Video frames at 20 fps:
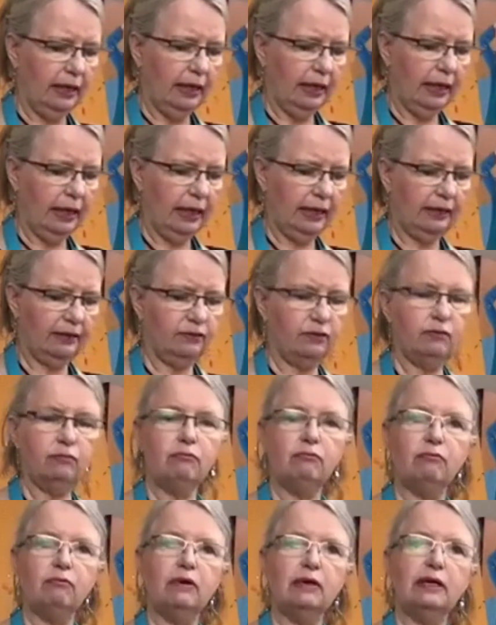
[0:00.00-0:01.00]
and it's a
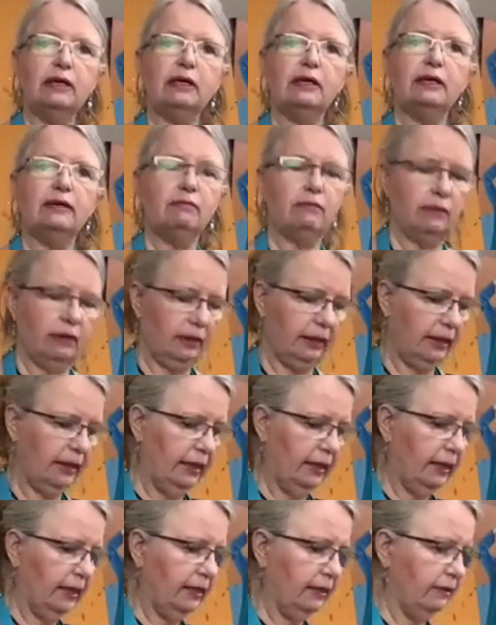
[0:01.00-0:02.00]
really, really
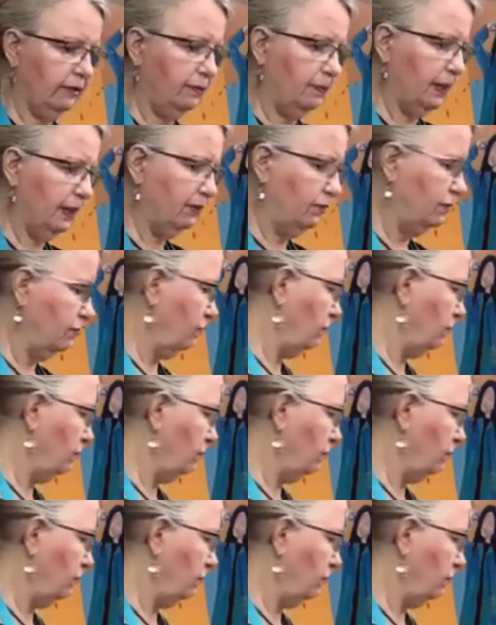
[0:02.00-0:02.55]
inexpensive